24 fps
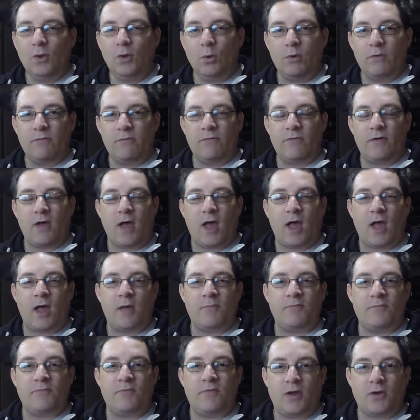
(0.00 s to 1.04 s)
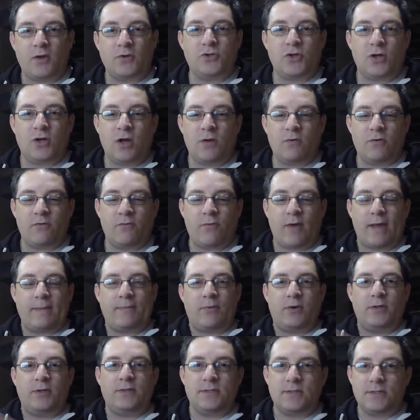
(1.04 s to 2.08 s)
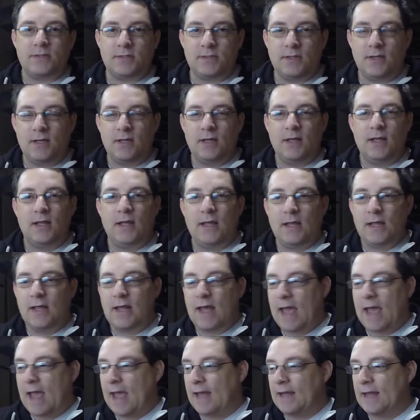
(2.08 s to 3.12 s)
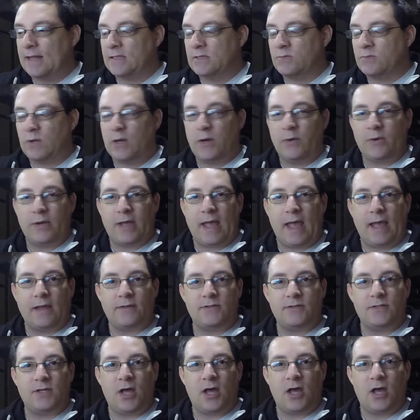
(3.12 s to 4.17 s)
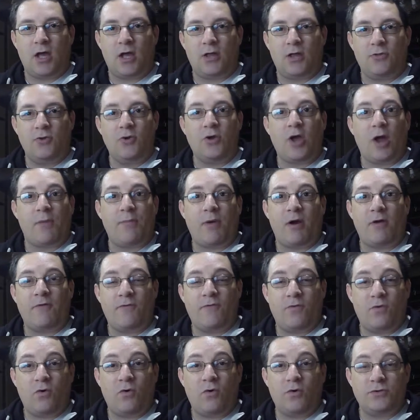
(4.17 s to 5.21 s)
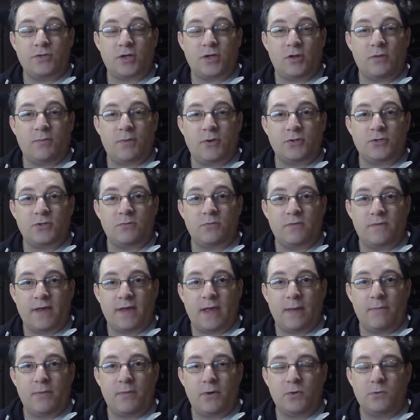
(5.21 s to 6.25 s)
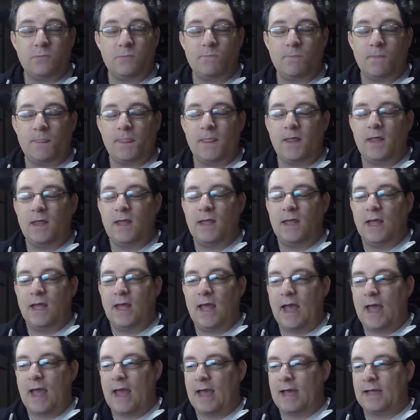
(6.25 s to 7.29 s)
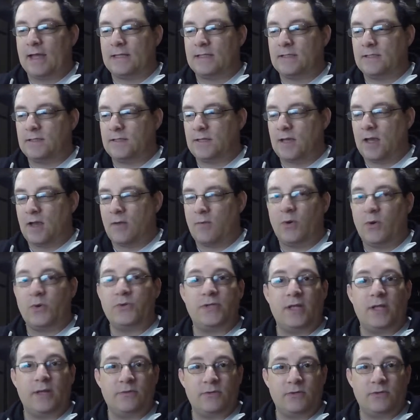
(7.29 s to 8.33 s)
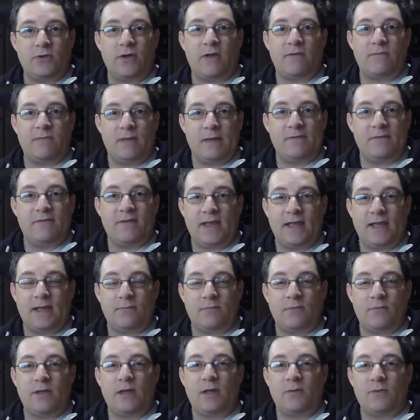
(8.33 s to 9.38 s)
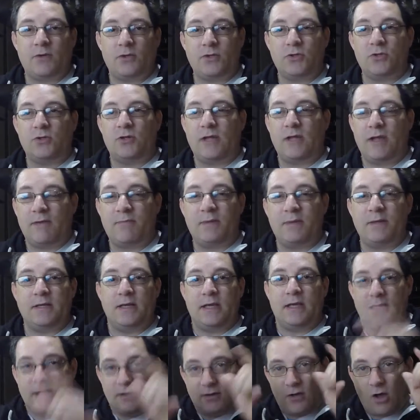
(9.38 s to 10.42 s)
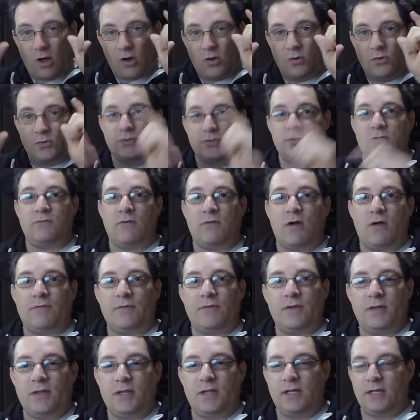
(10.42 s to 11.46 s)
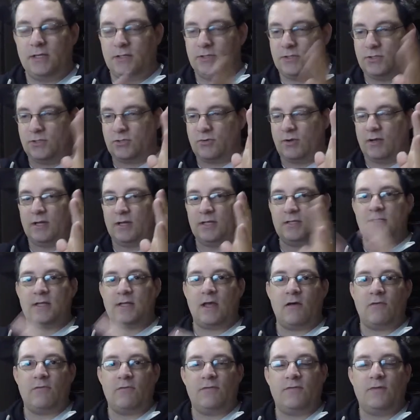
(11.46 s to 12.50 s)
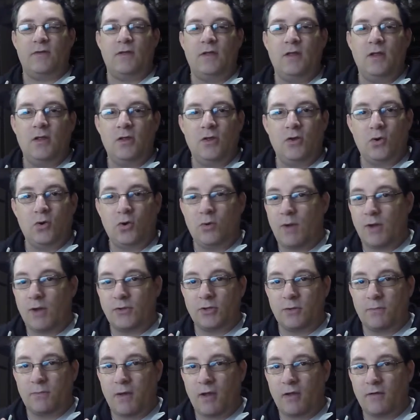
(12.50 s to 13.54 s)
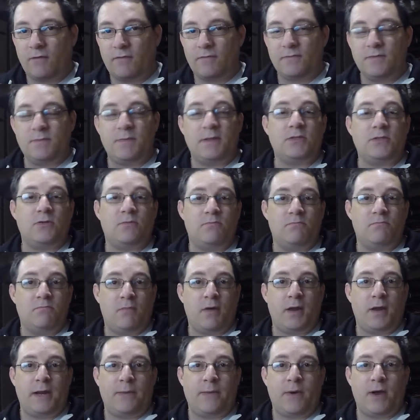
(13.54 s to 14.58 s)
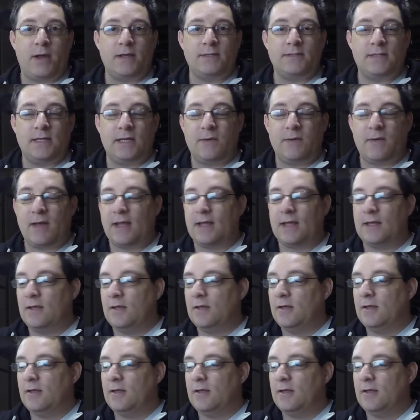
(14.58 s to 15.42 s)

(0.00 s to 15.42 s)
with um, flight controller with waypoints, and we'll get uh, a new GoPro four to go on the bottom with a gimbal, and uh, we'll then do F P V. I think I'm going to do the F P V goggles rather than the screen itself, or I might do both, depends on money wise anyway.